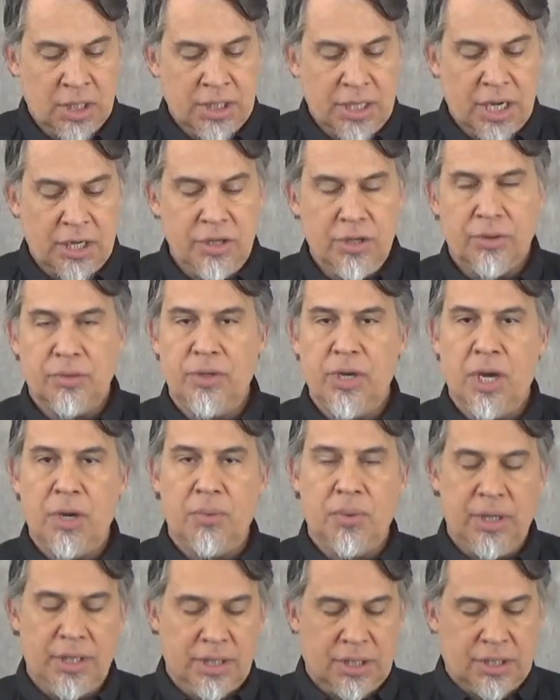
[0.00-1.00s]
Now you'll know
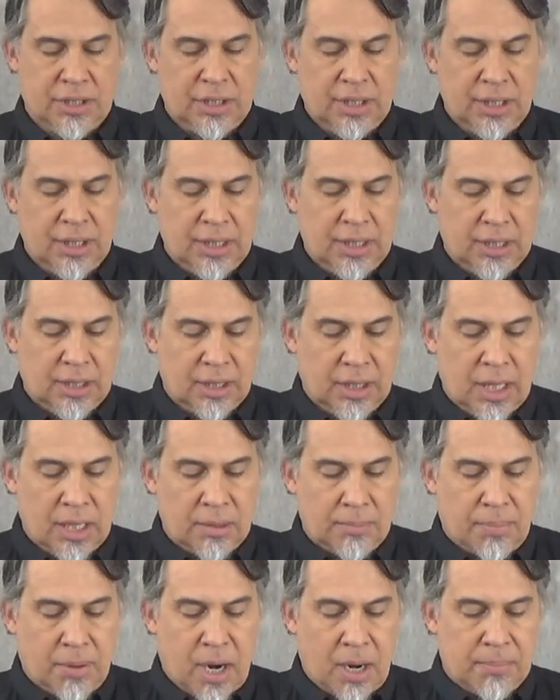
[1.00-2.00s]
when it's sitting in the
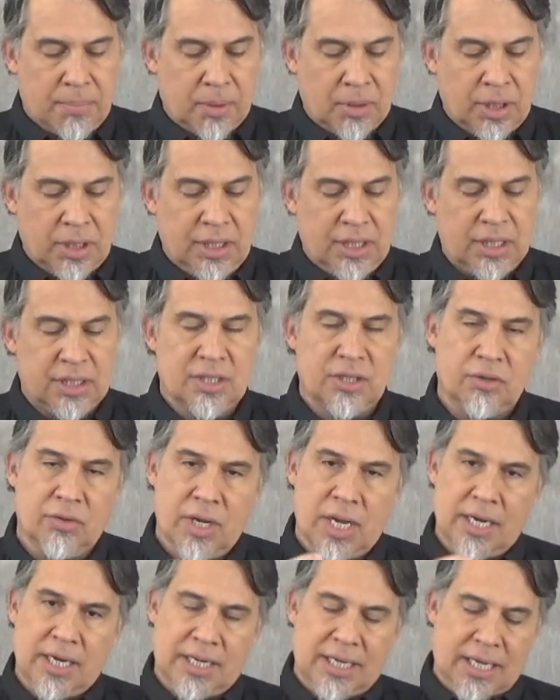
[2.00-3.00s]
lug properly because it'll
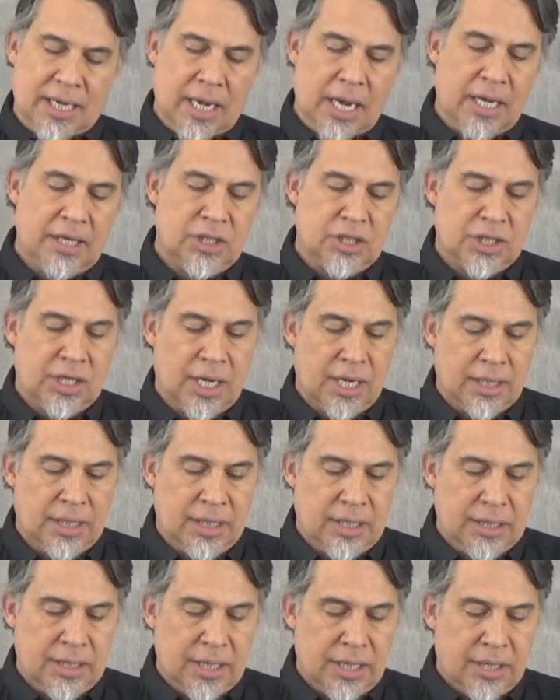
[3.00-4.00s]
kind of catch down
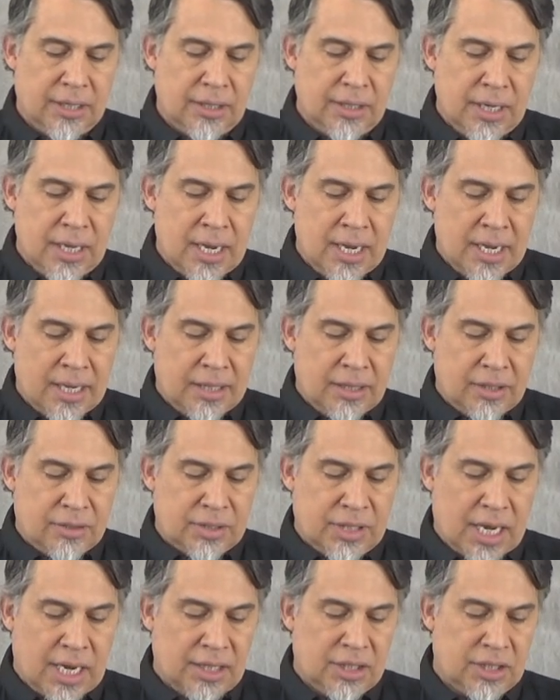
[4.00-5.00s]
in there.
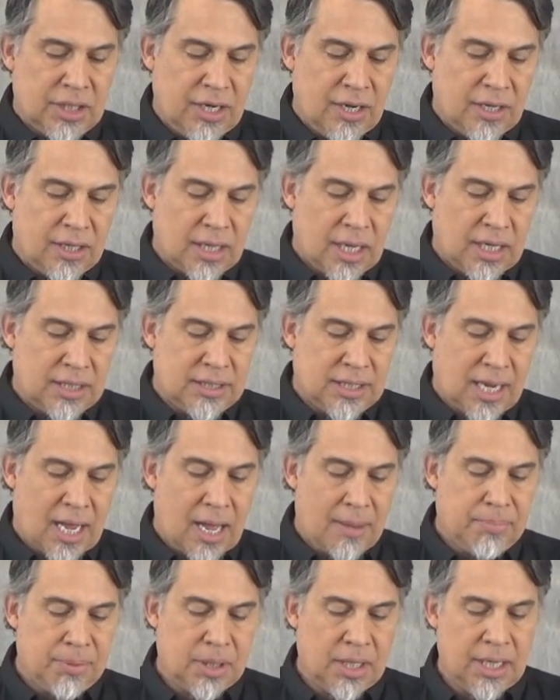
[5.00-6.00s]
There's actually a
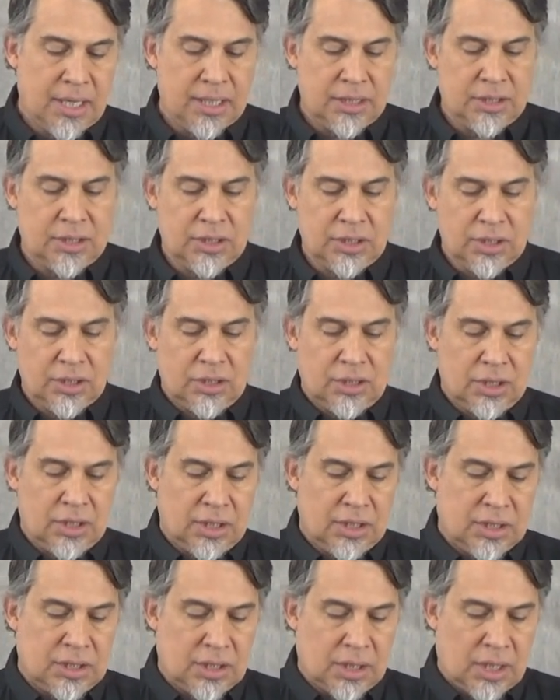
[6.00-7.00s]
top ledge to
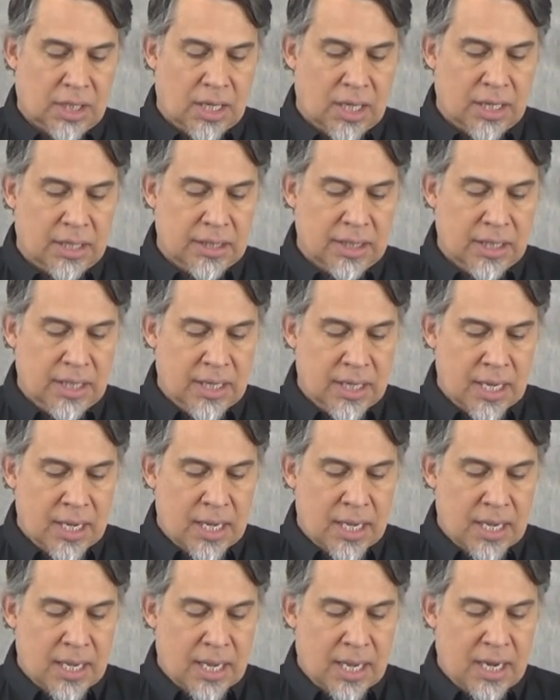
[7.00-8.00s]
this lug,
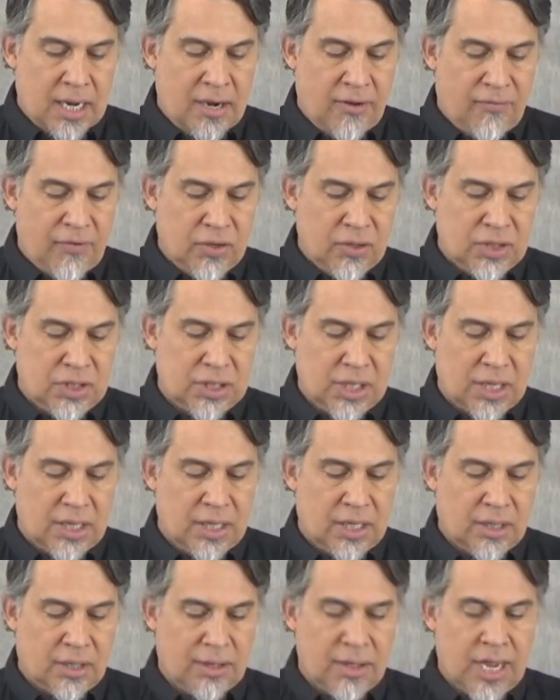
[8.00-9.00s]
and if you sit
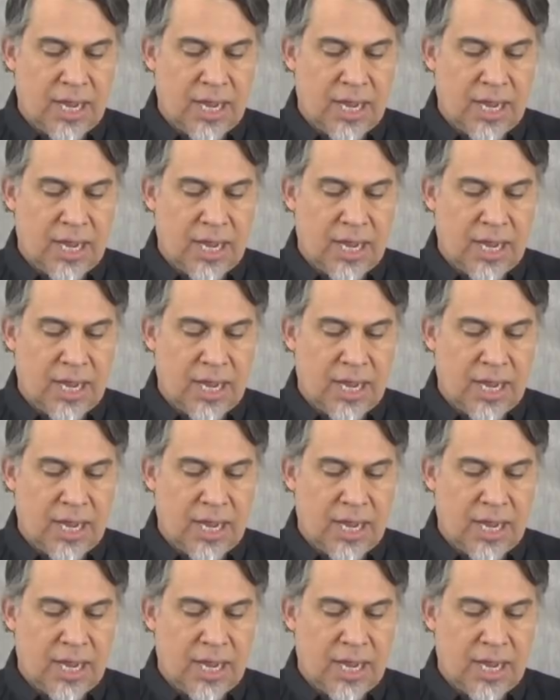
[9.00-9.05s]
it on